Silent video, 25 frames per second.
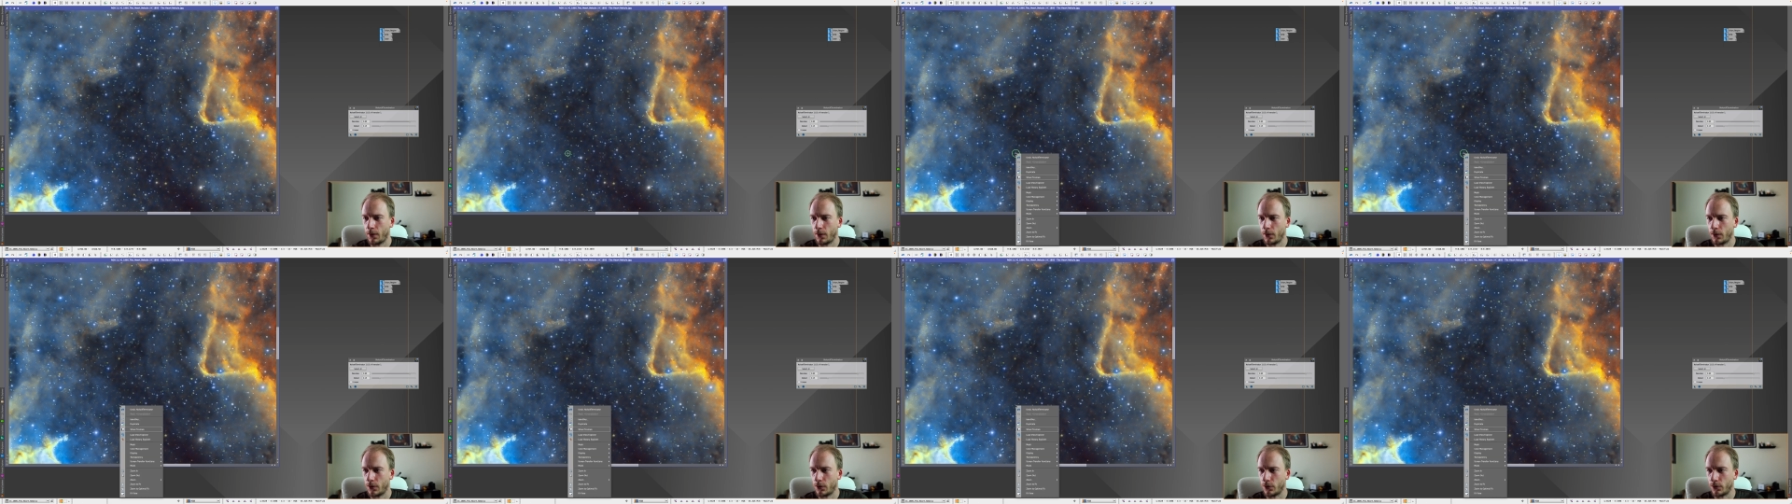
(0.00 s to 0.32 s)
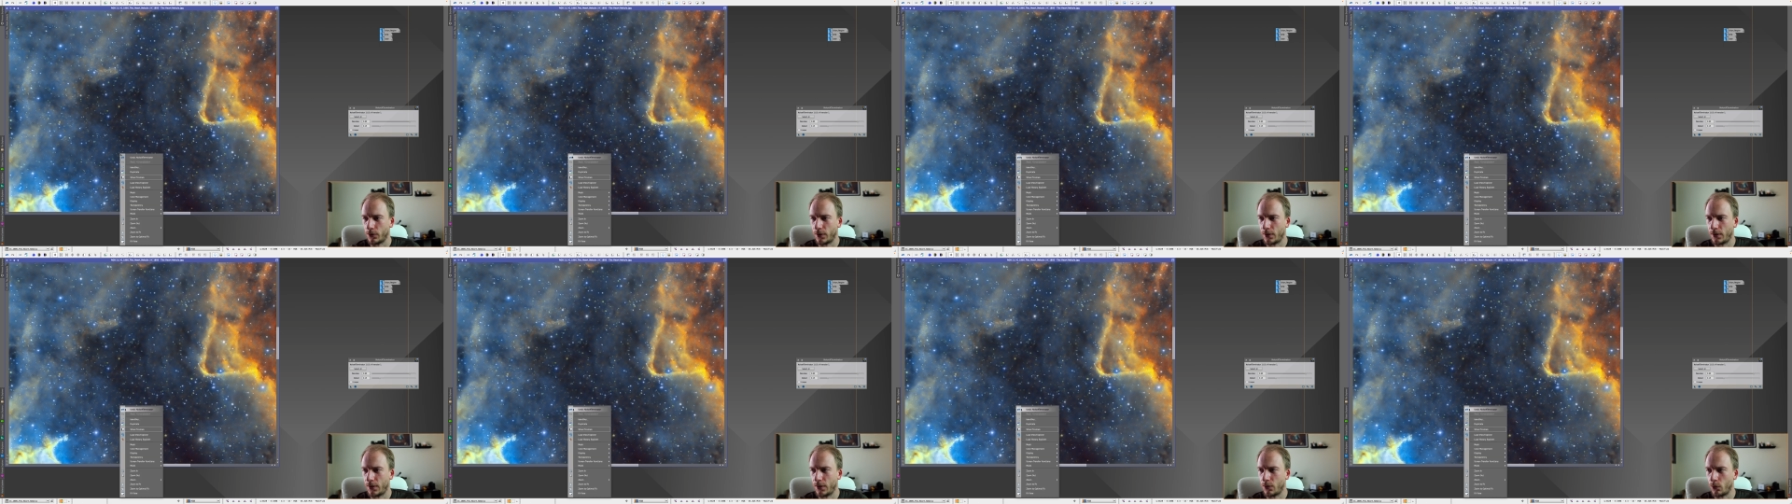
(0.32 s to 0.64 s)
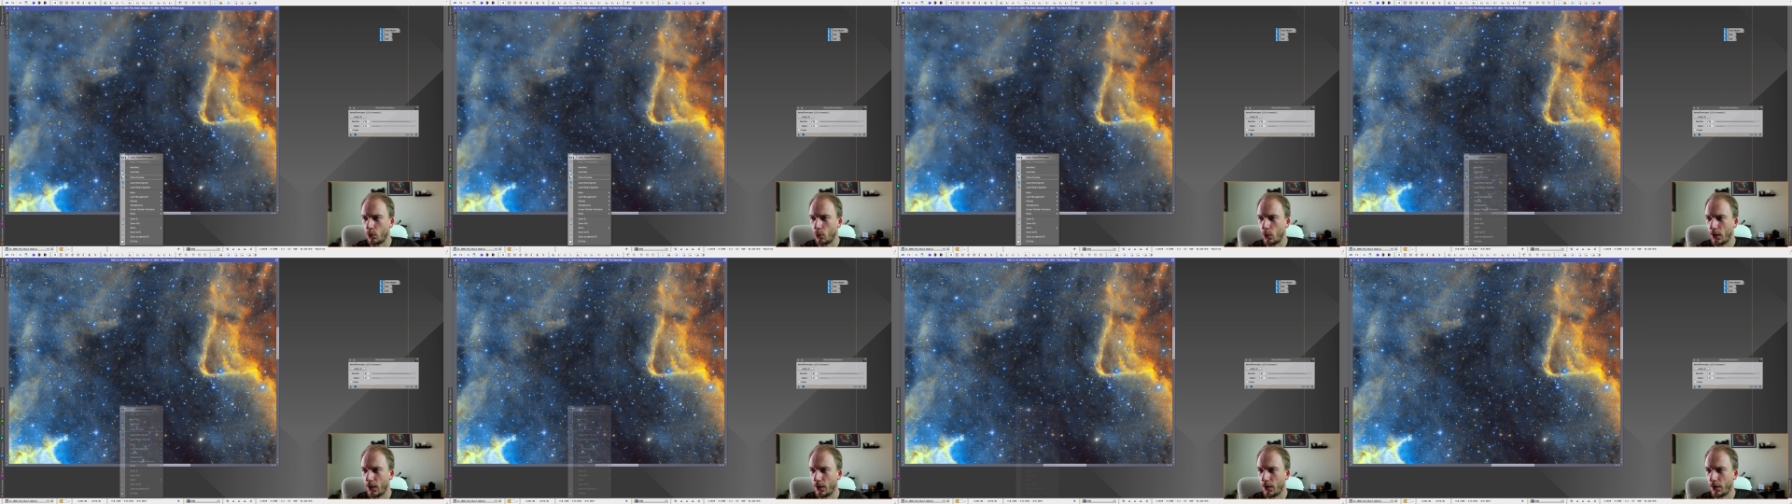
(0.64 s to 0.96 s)
So this is
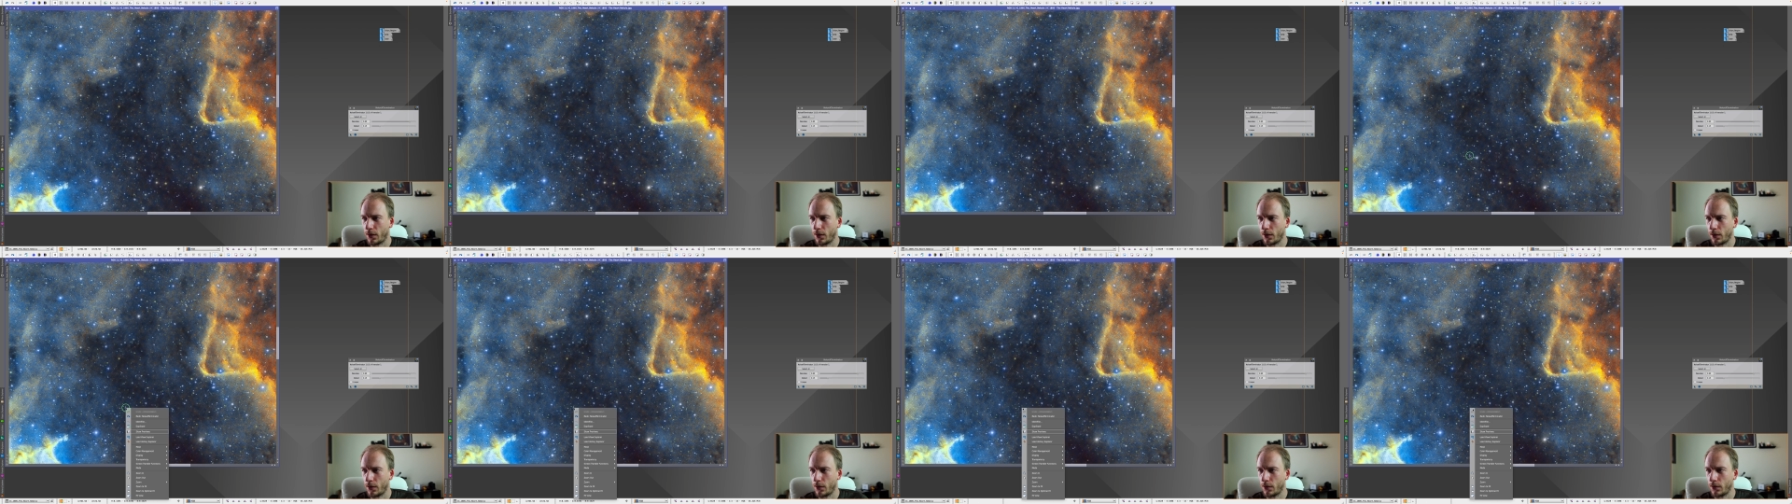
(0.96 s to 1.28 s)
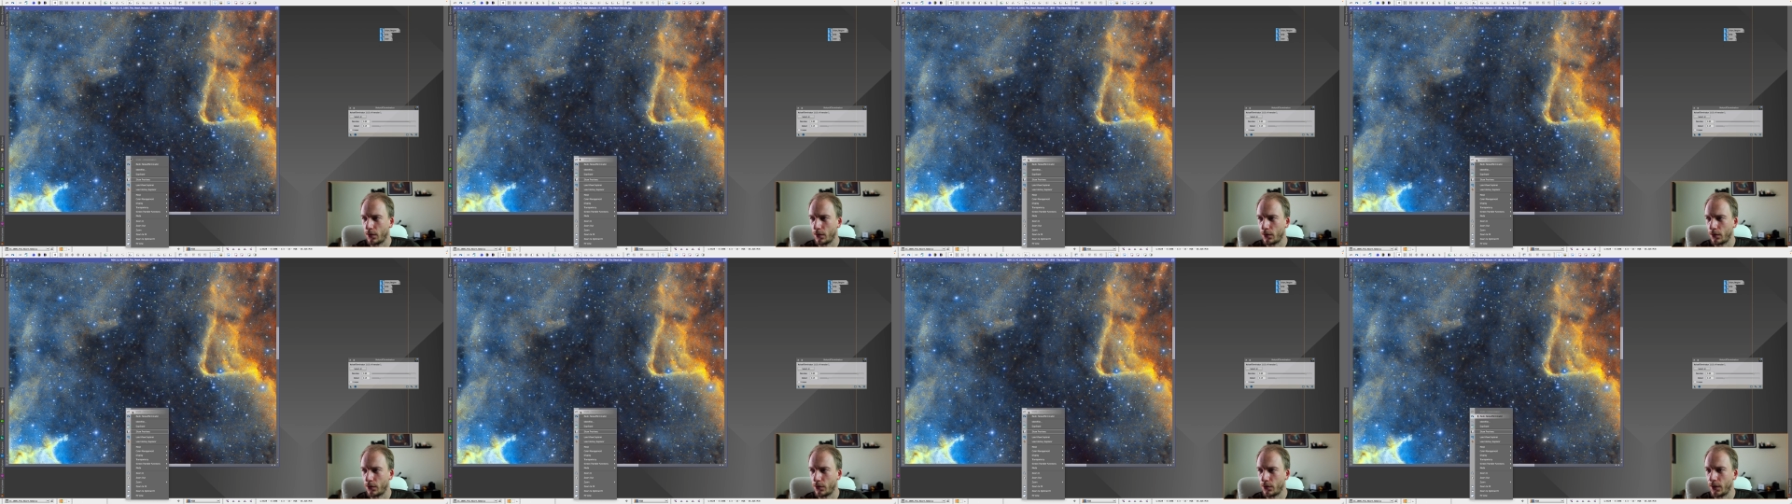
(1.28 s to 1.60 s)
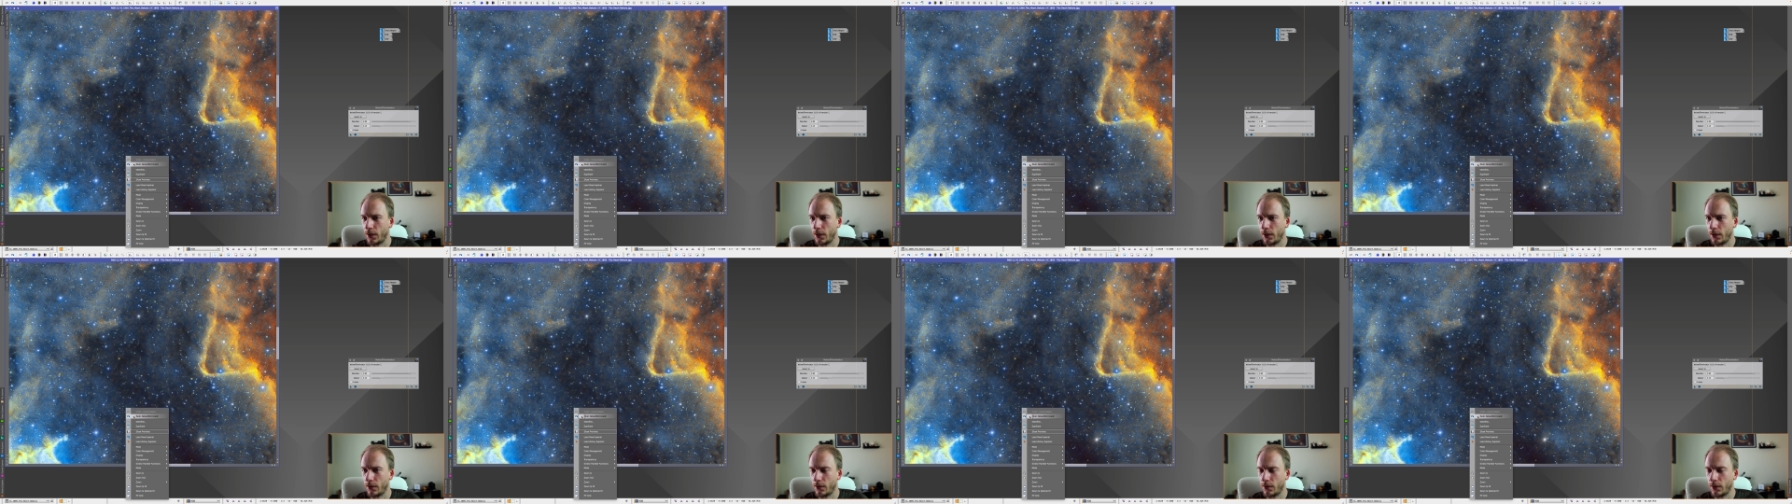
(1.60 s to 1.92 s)
with
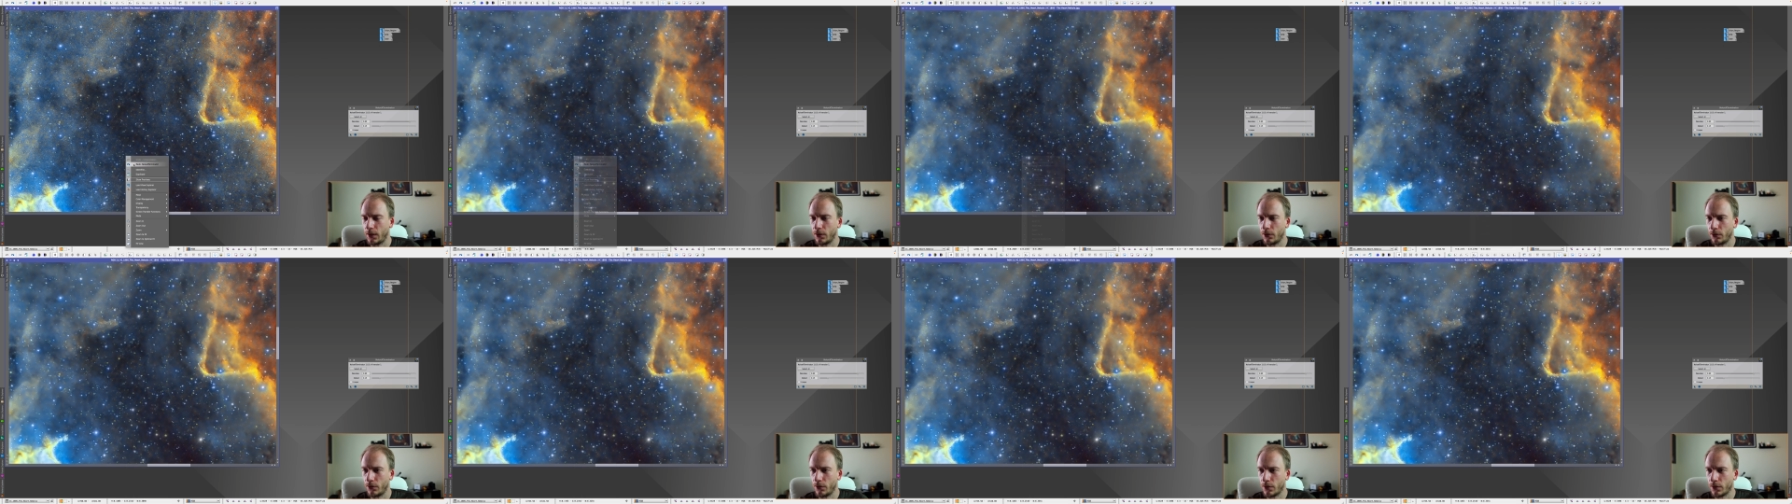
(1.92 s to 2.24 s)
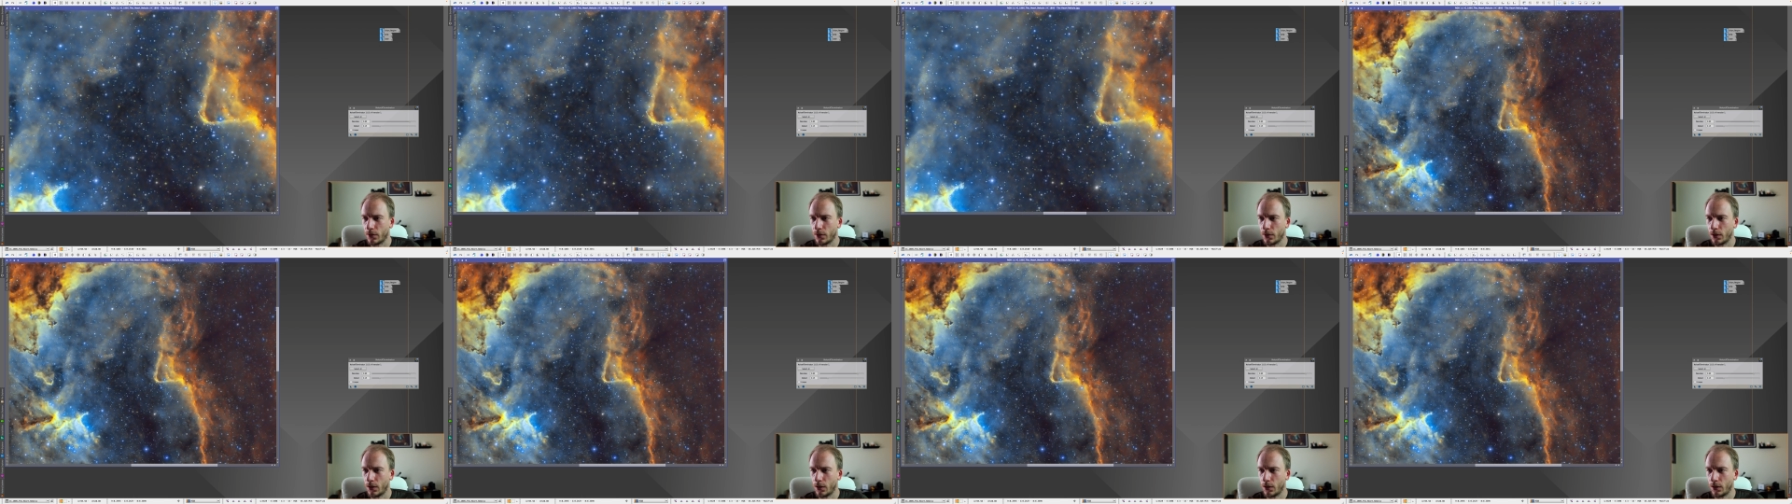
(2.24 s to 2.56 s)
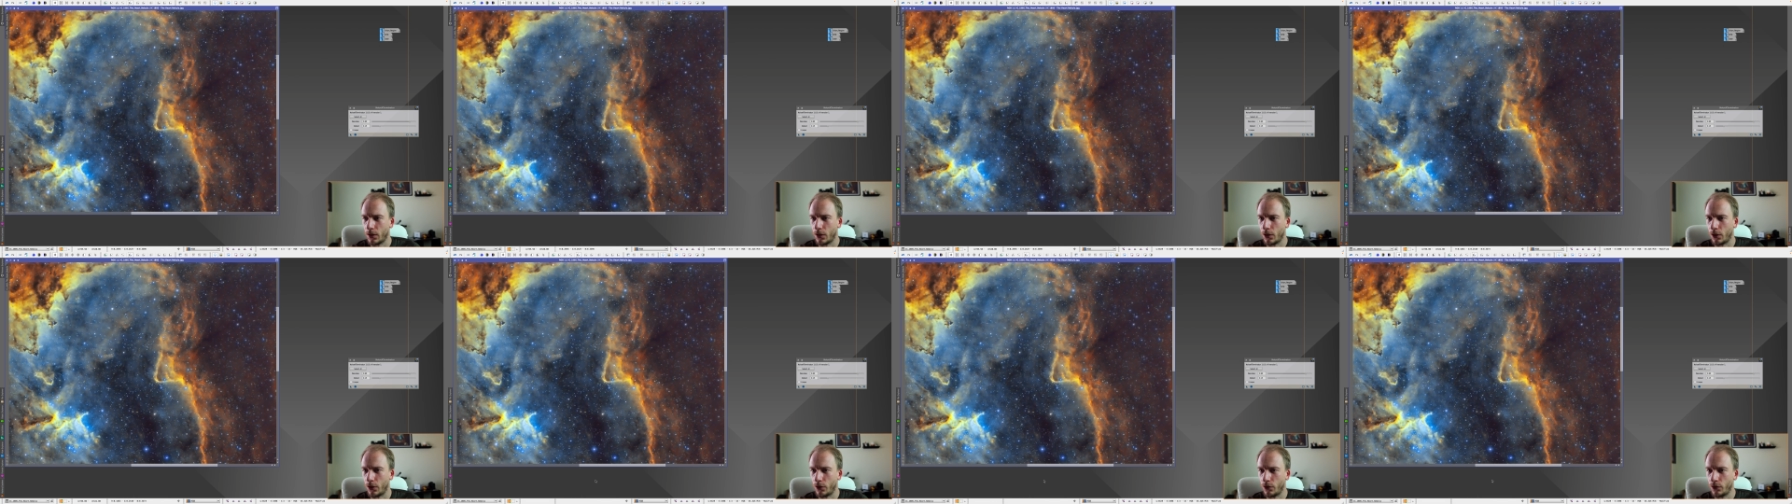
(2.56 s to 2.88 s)
the denoise,
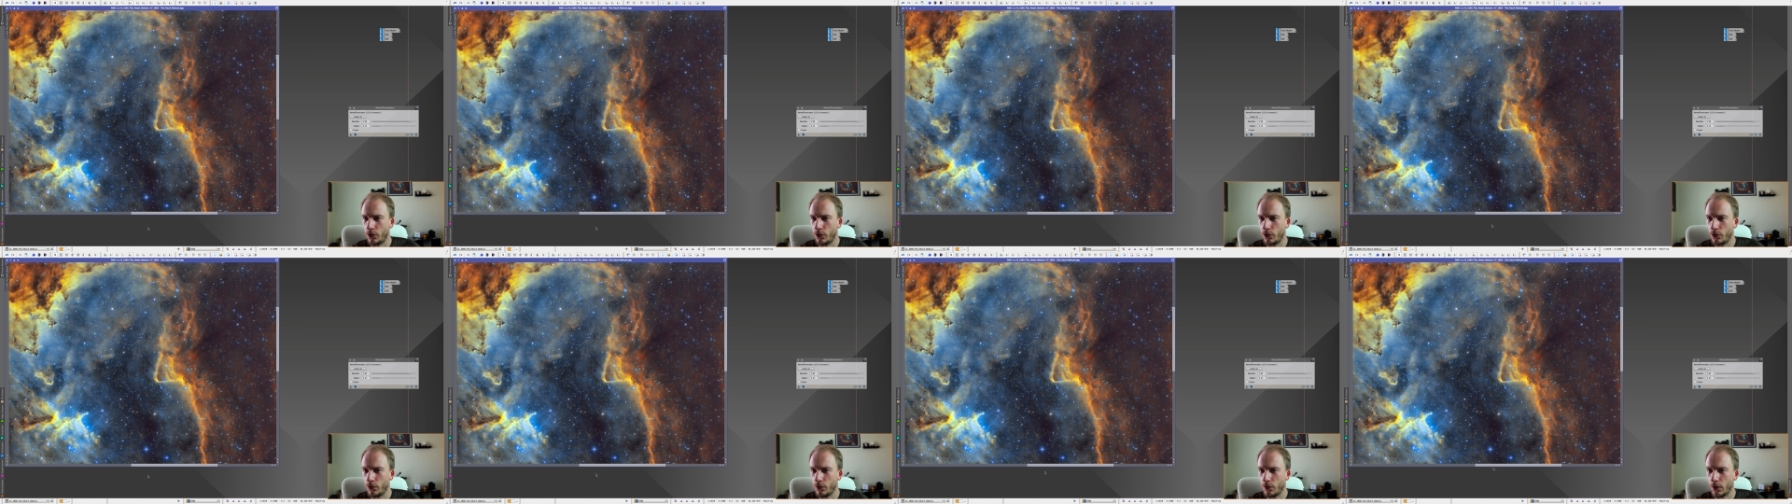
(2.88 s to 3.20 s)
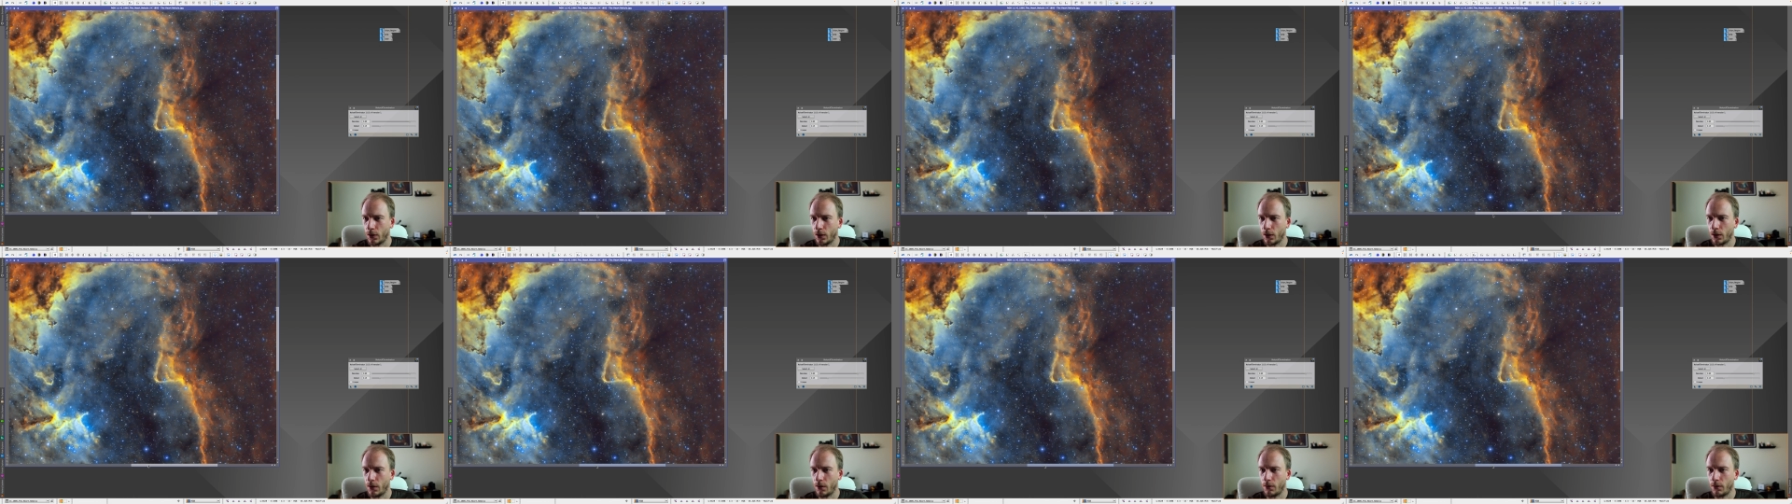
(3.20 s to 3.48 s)
undo.